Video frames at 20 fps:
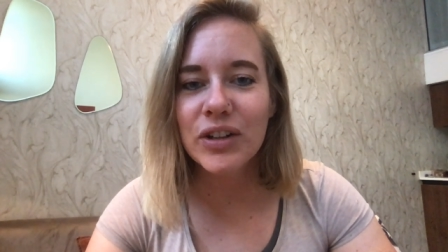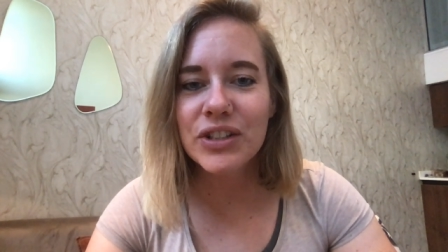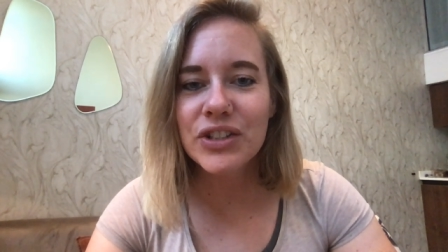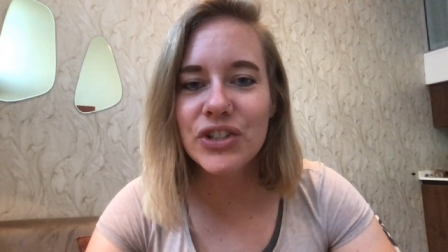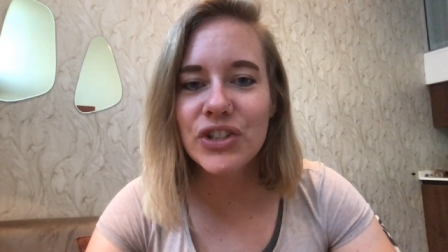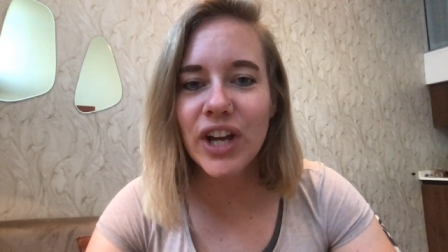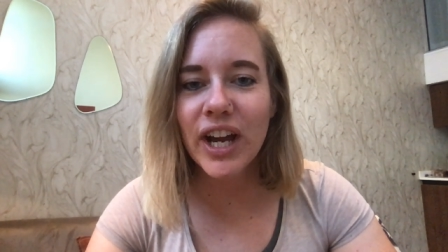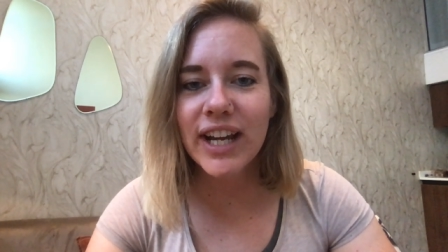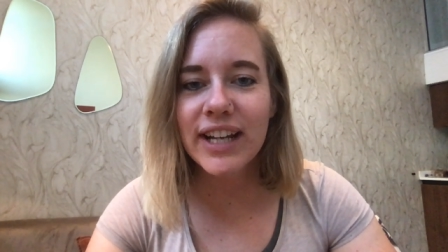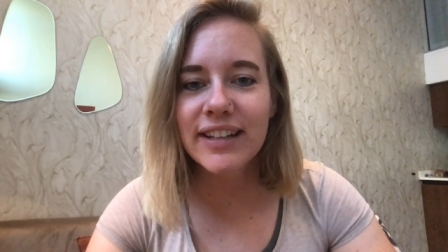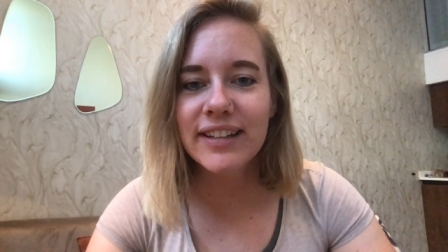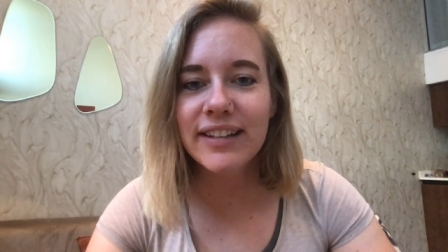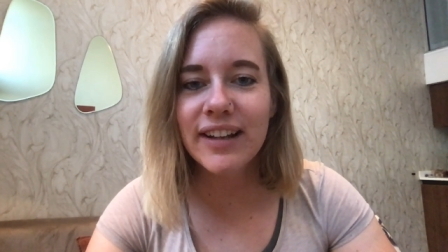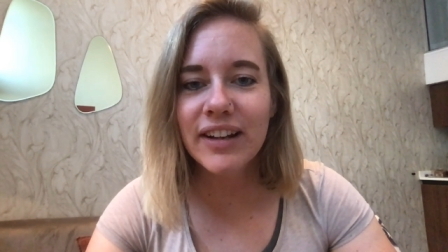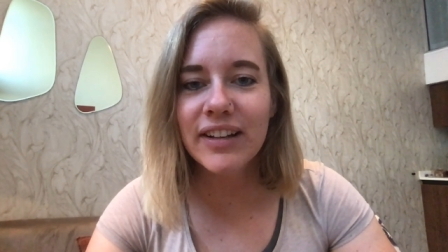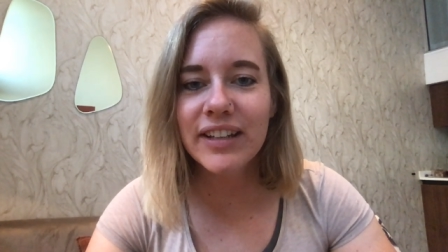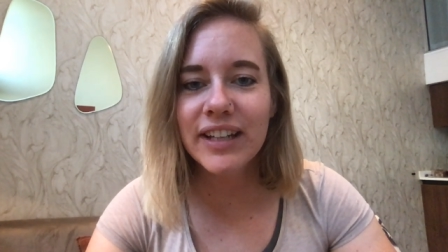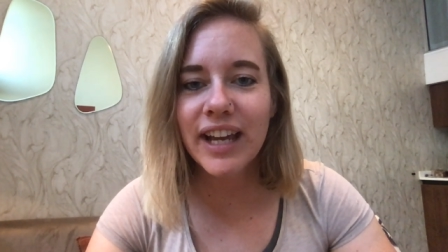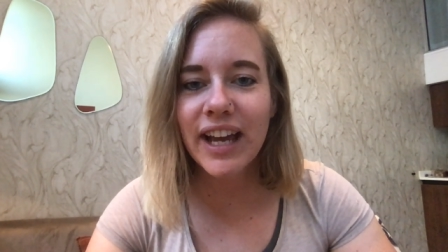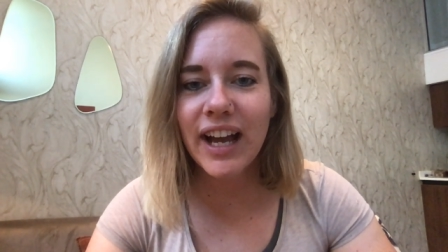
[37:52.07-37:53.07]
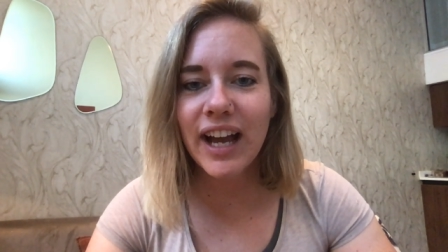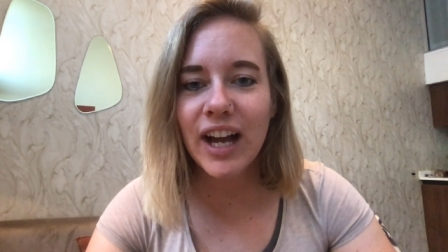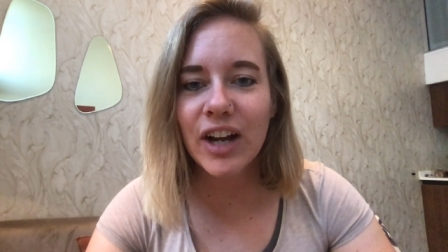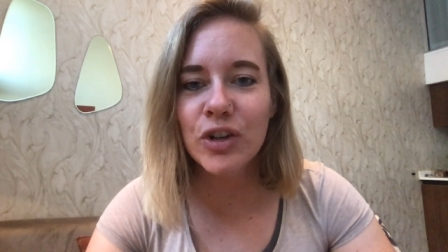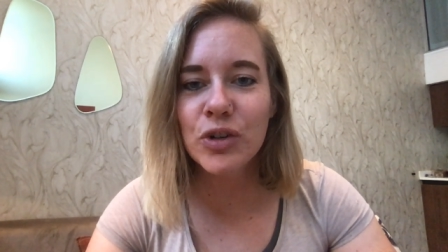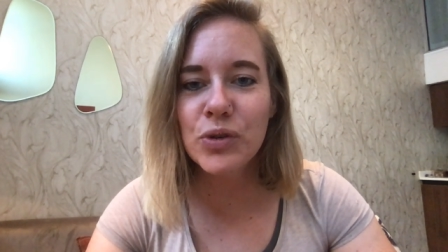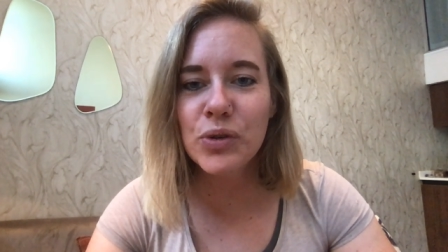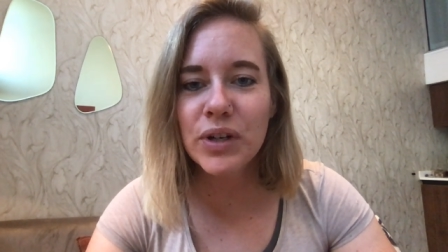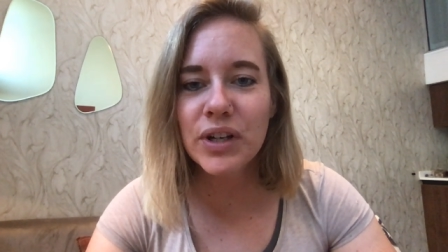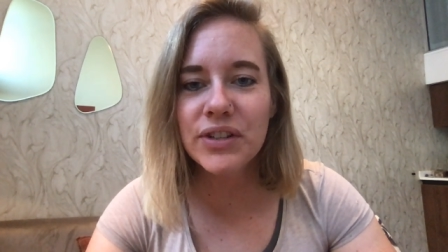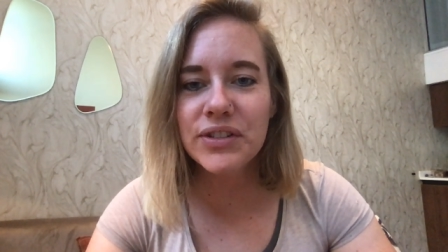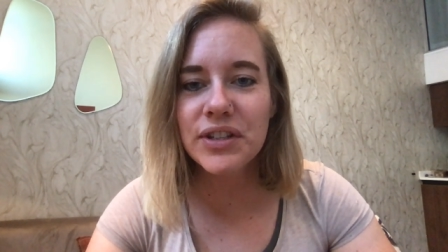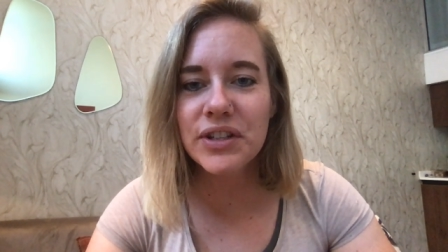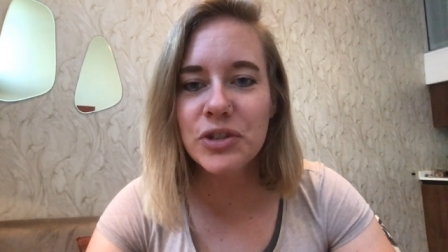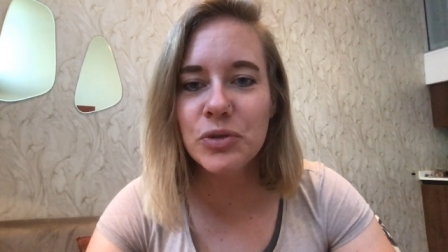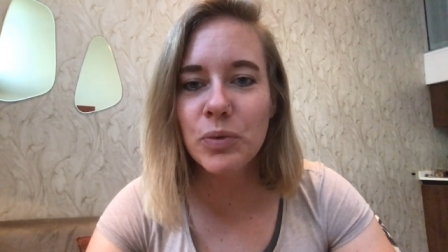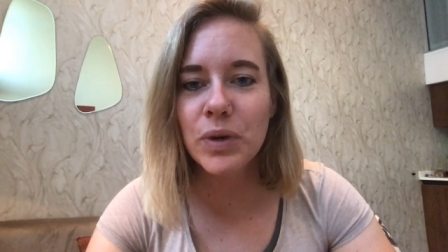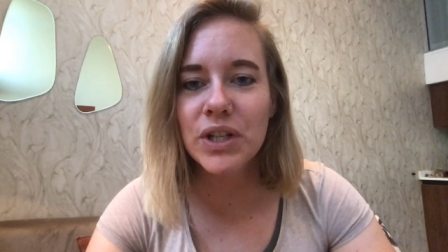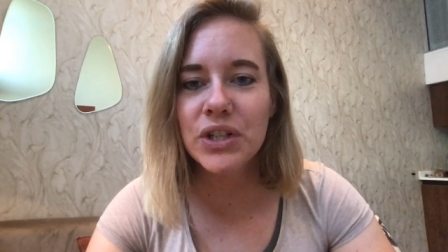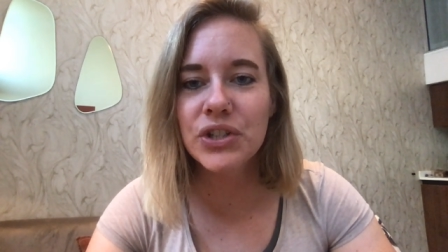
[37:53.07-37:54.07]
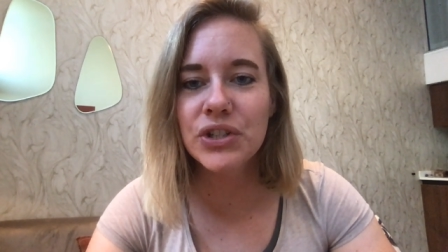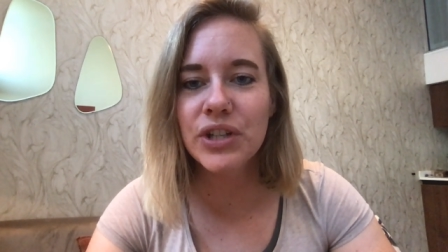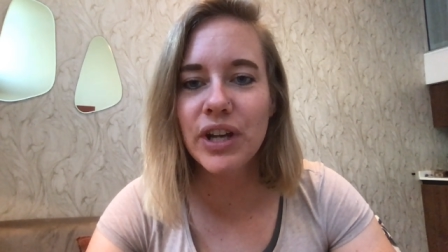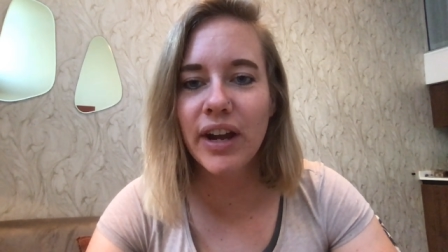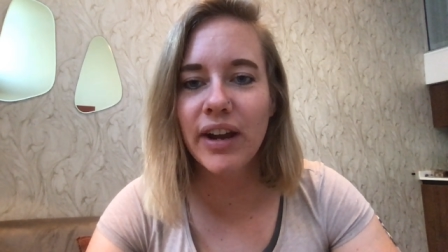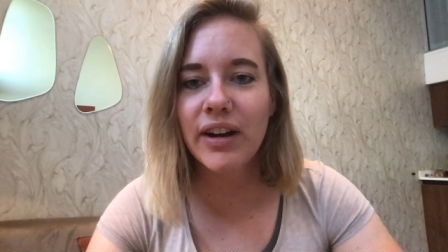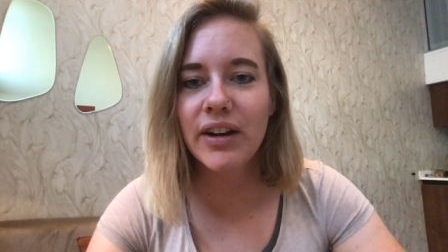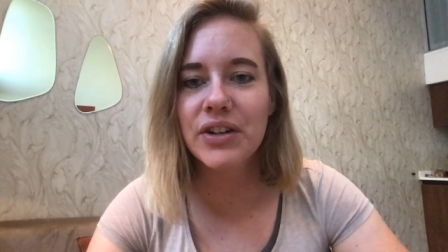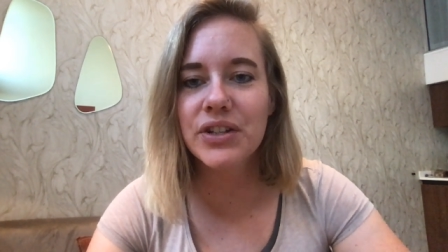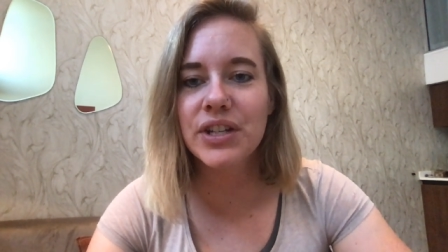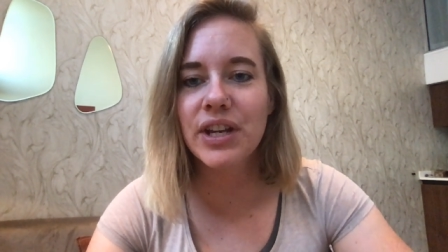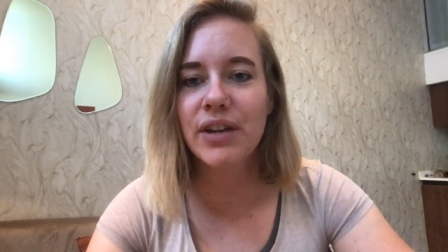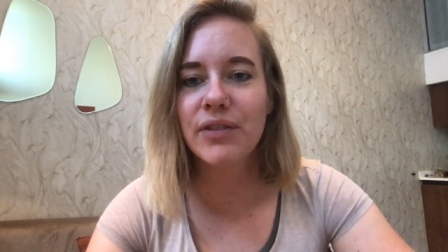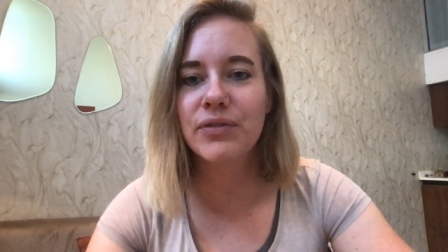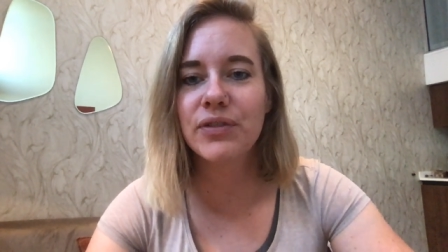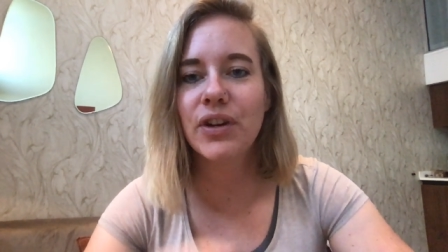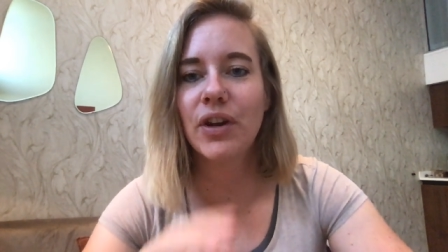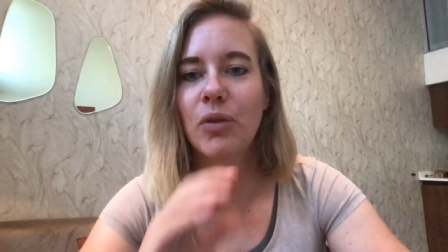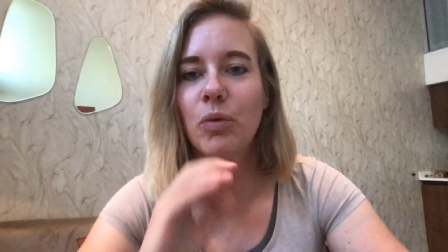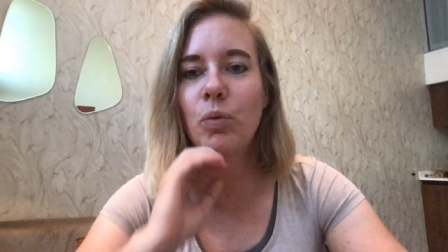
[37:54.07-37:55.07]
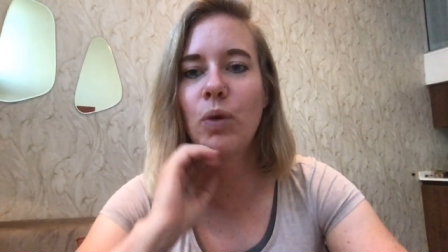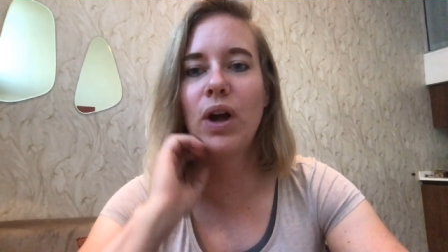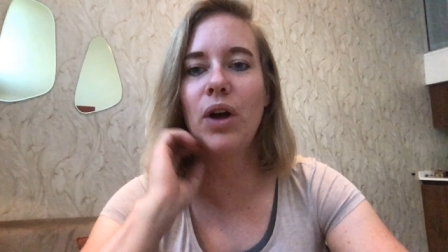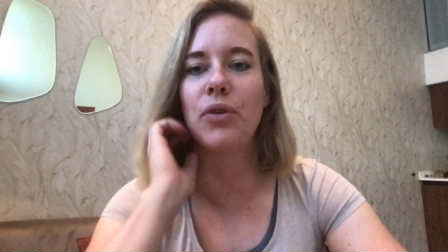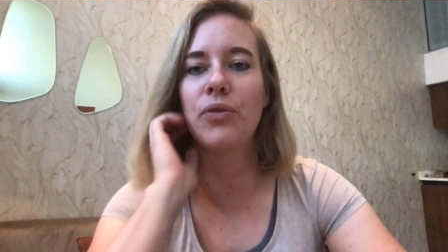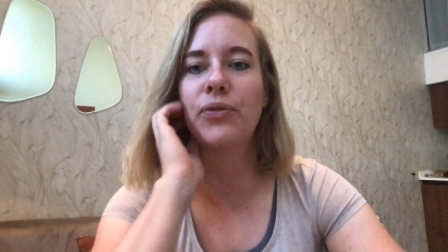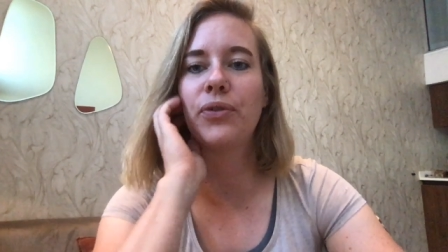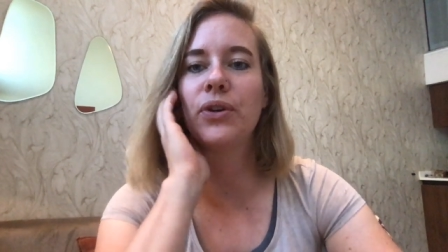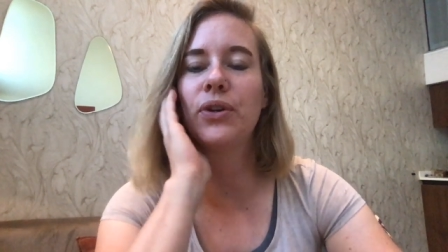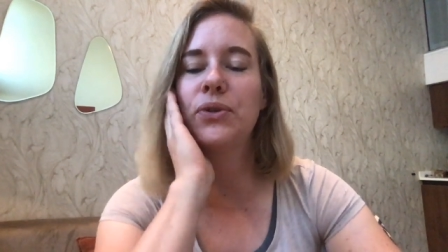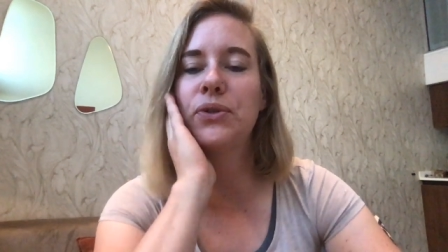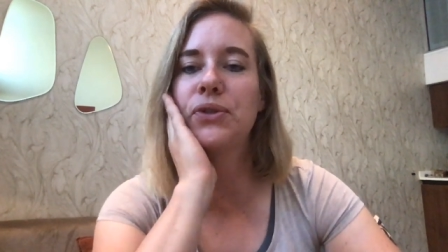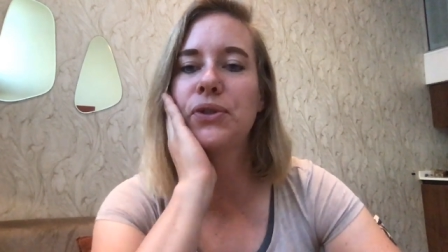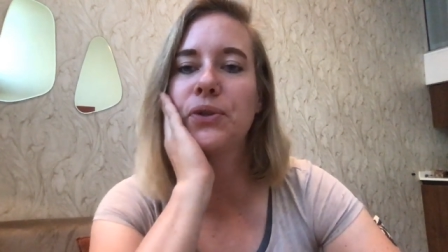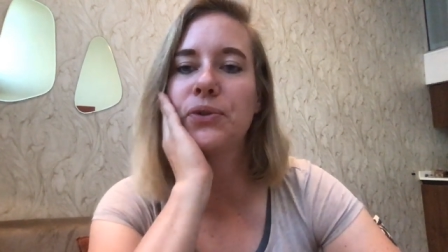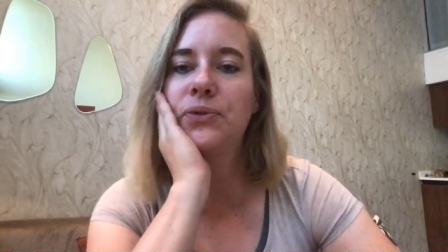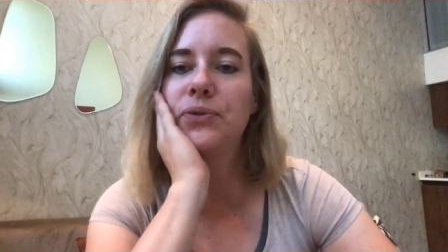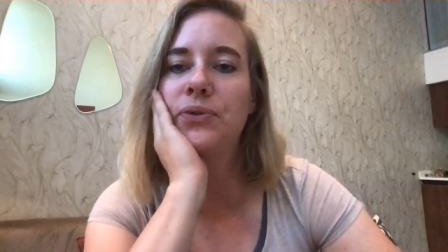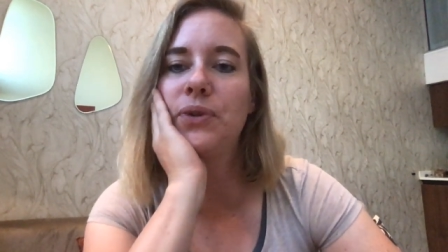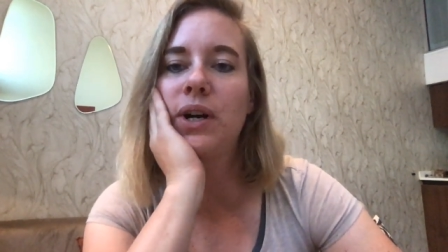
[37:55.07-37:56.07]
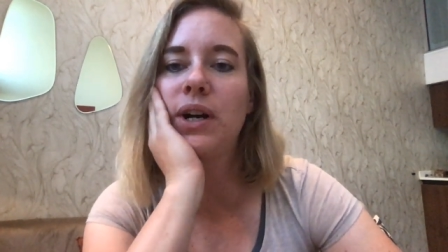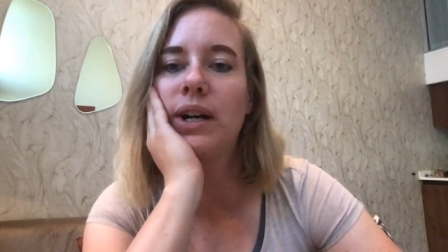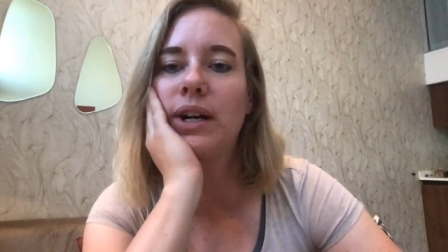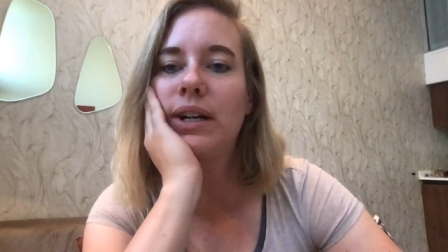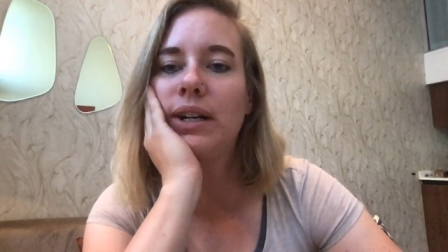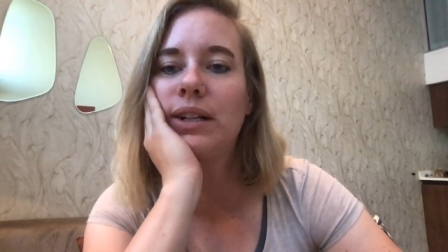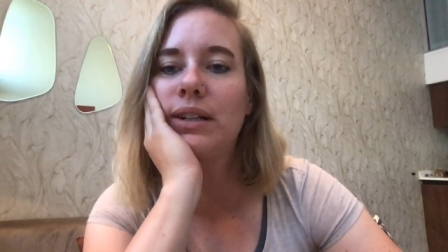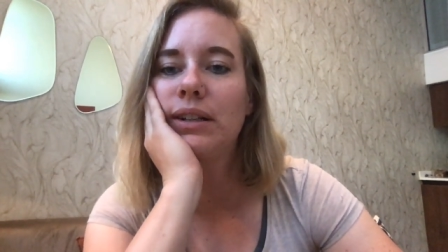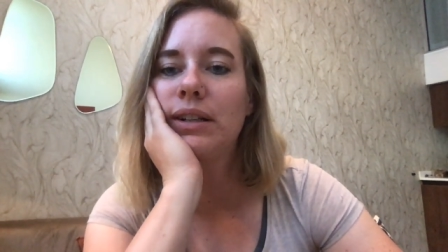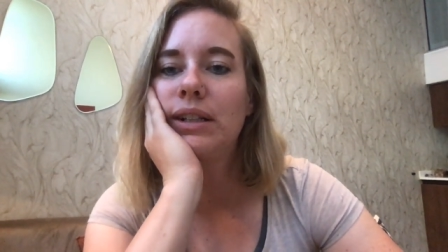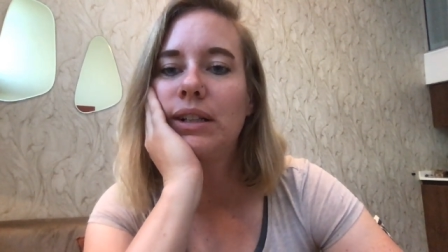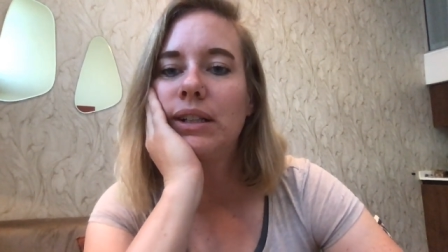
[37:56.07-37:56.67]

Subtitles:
Chaitanya Akuri says, which tires have done well for you so far?